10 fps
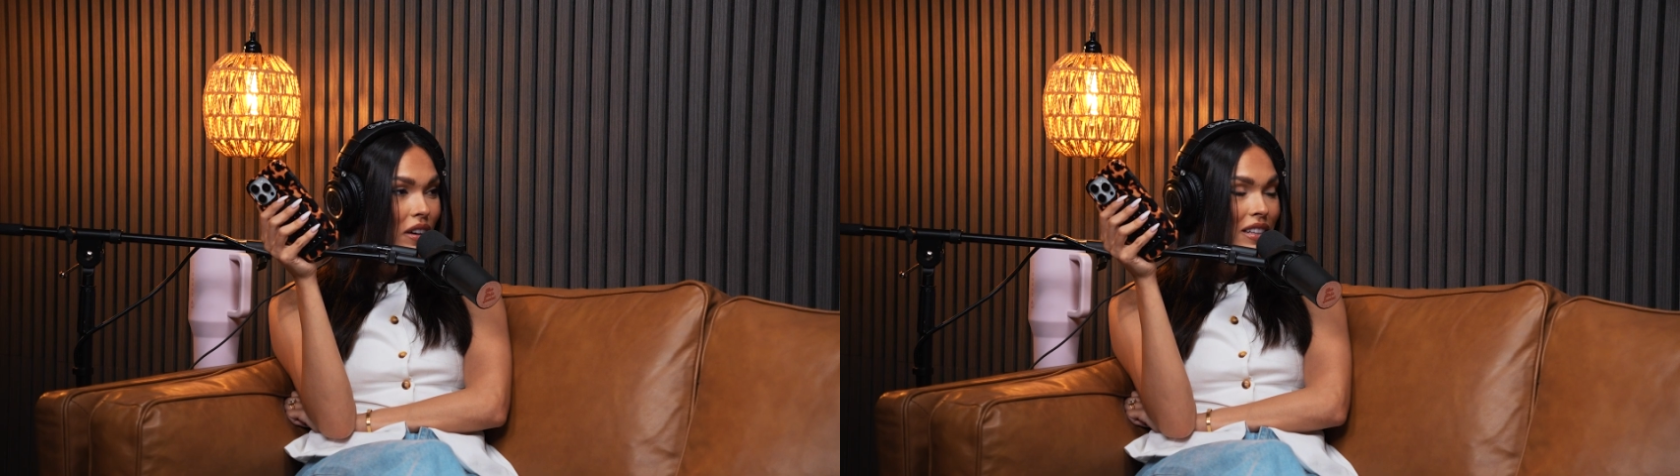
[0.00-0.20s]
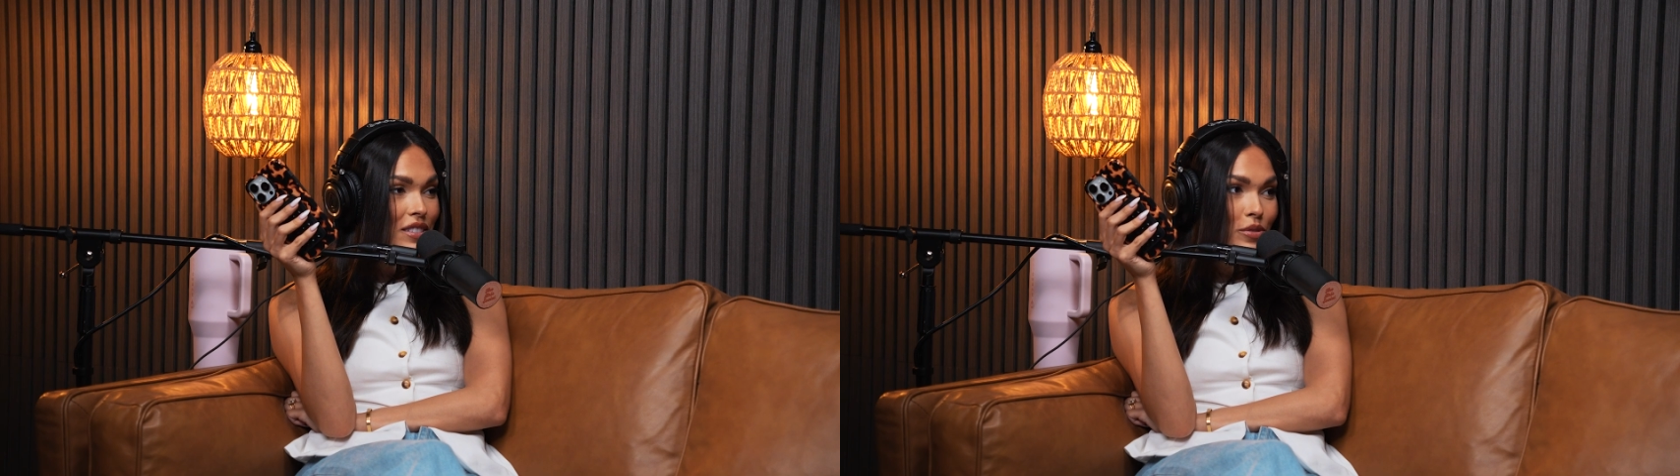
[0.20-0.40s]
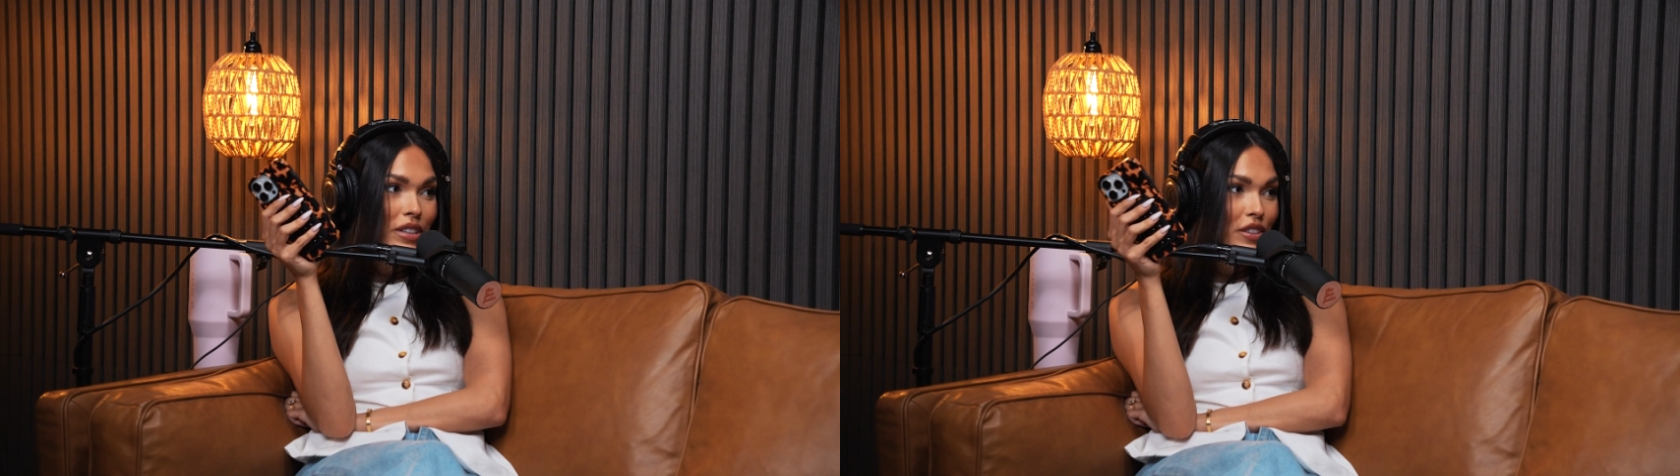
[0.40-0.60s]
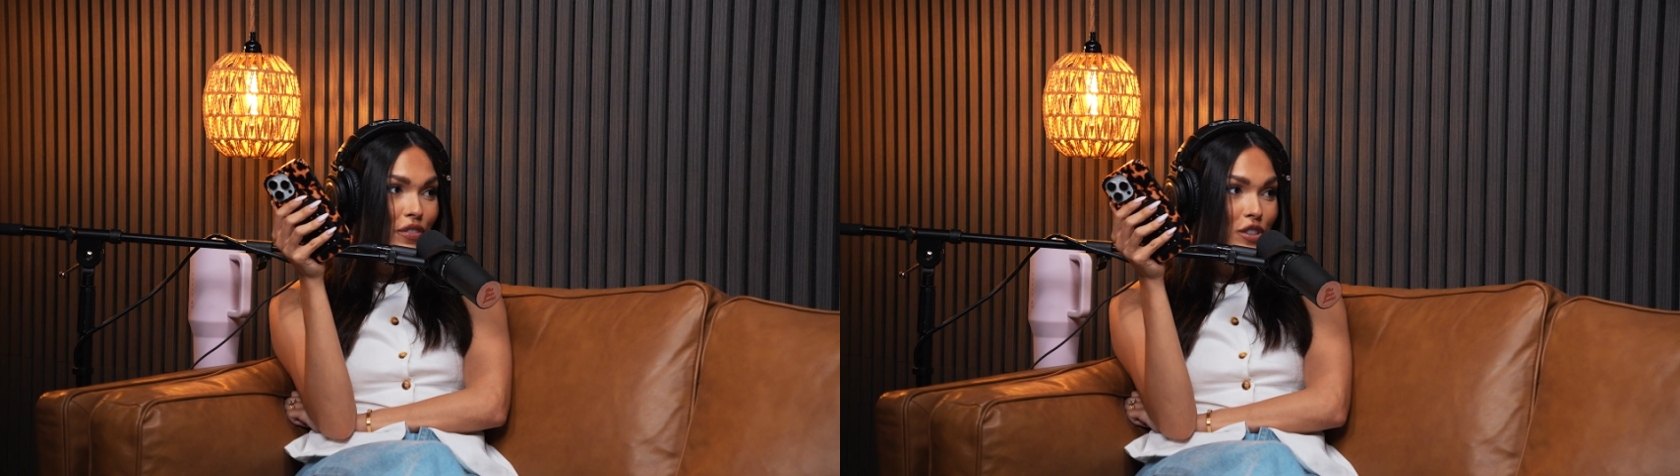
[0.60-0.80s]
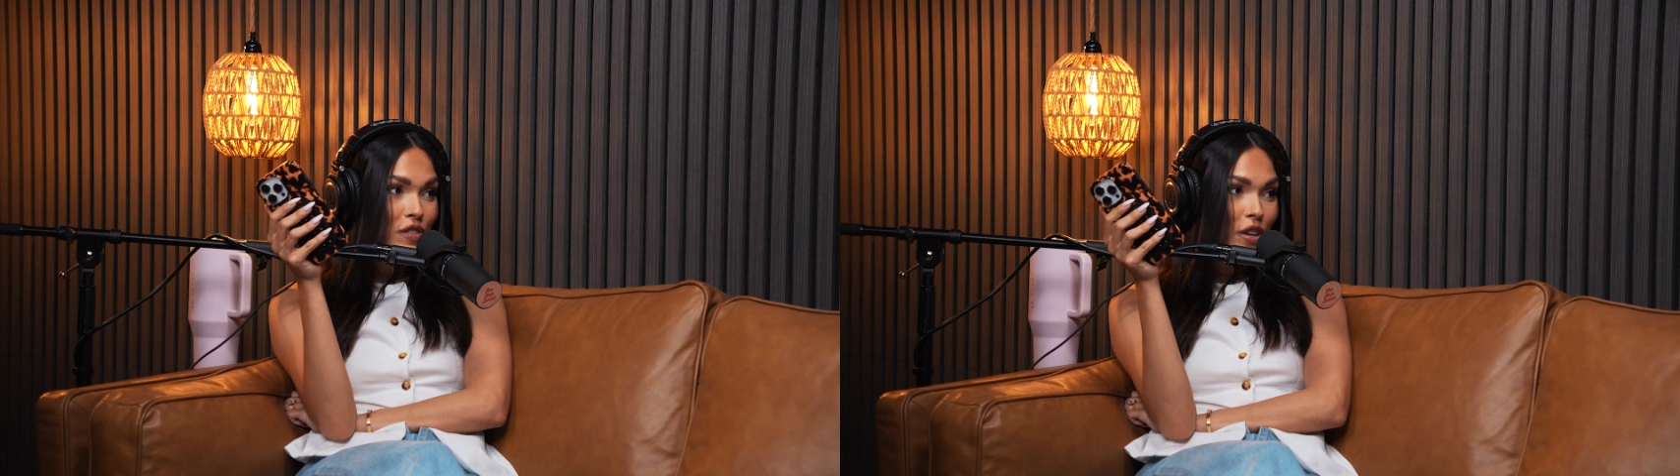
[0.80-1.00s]
And this was like the
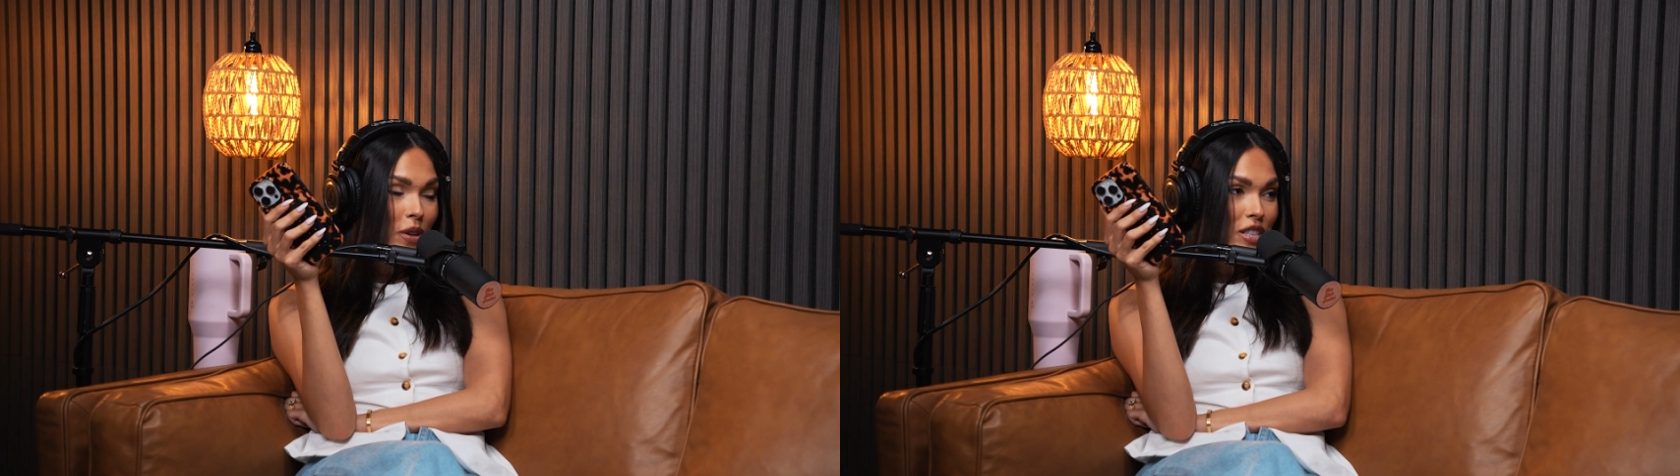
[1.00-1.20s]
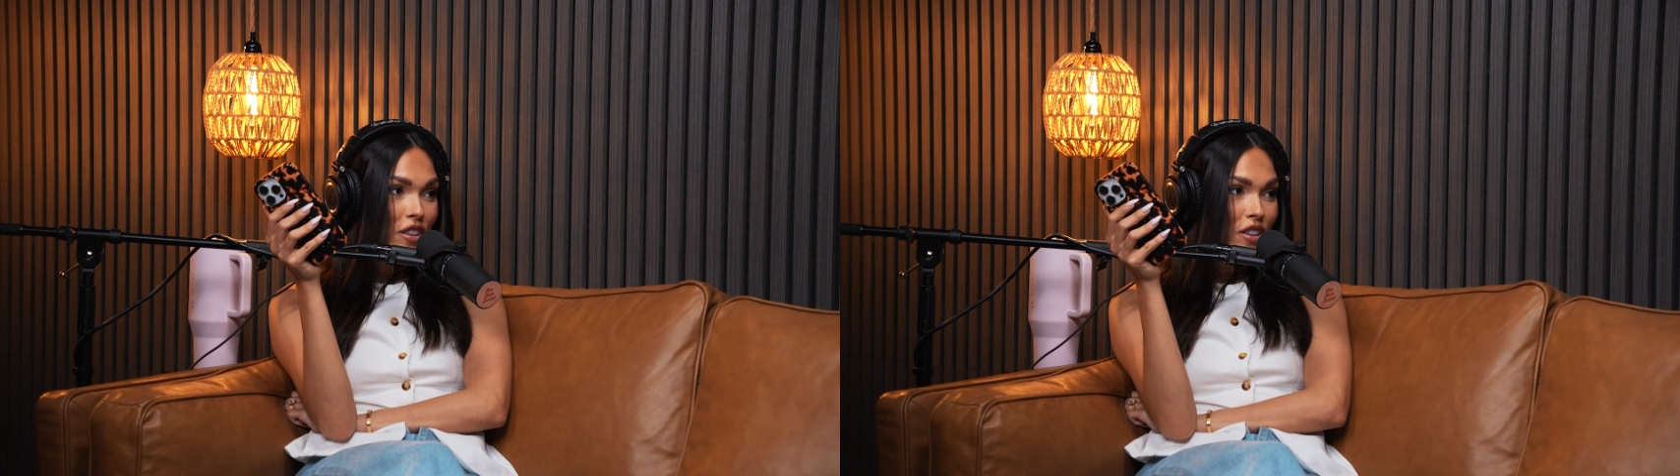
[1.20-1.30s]
first video I saw